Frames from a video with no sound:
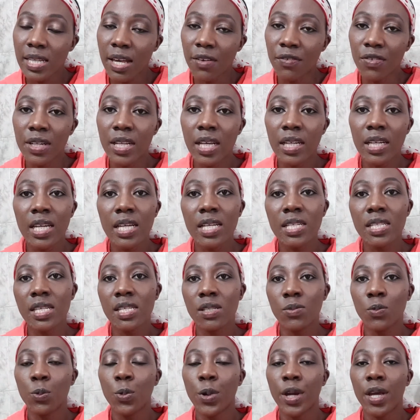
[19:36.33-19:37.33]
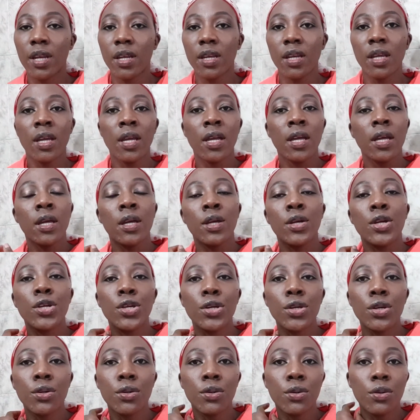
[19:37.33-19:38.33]
Affiliate links is when
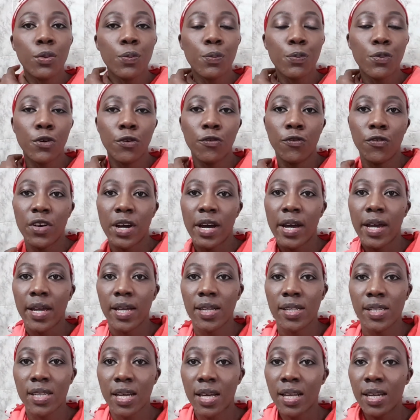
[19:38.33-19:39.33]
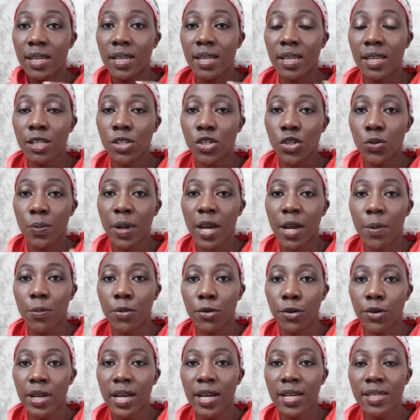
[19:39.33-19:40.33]
you provide a link to buy a
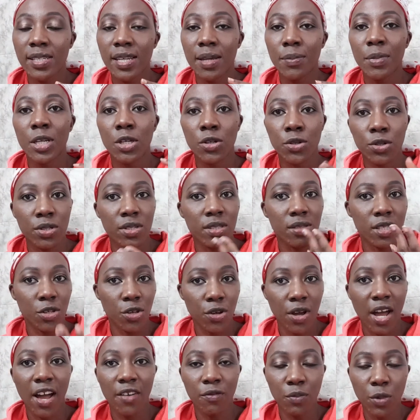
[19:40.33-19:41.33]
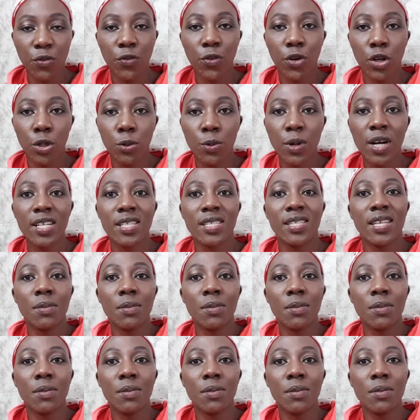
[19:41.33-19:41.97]
product, because you have more followers.